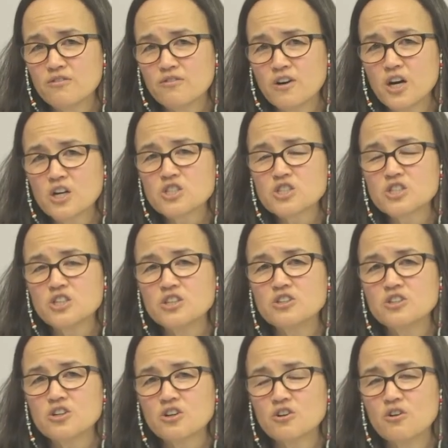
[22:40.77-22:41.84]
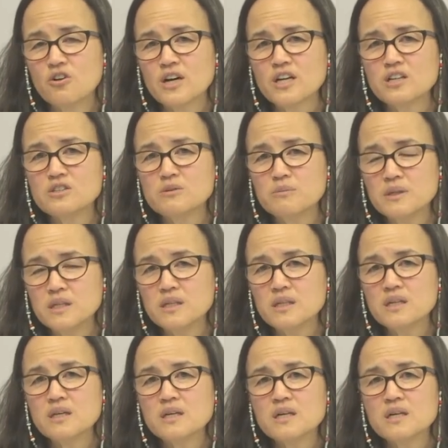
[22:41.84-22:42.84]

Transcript: function you're going to be